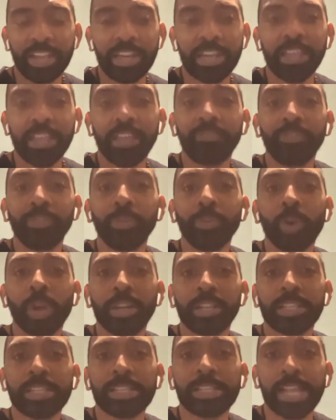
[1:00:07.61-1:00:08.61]
And if you
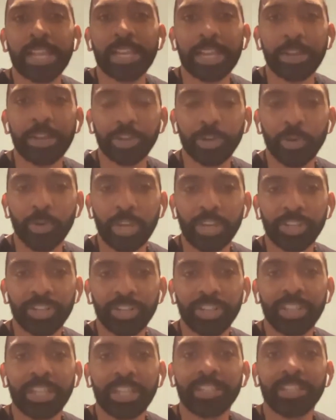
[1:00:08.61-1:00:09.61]
want to send out a
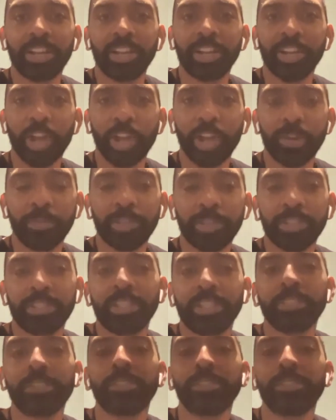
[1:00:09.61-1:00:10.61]
question that's anonymous,
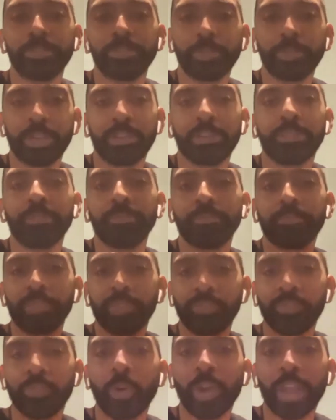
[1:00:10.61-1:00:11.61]
just do it
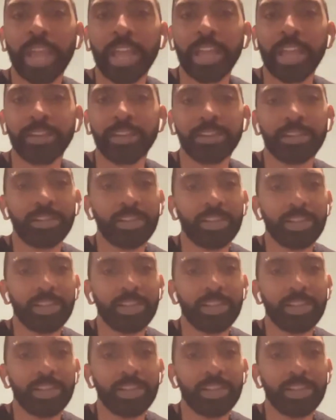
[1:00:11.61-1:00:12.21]
beforehand.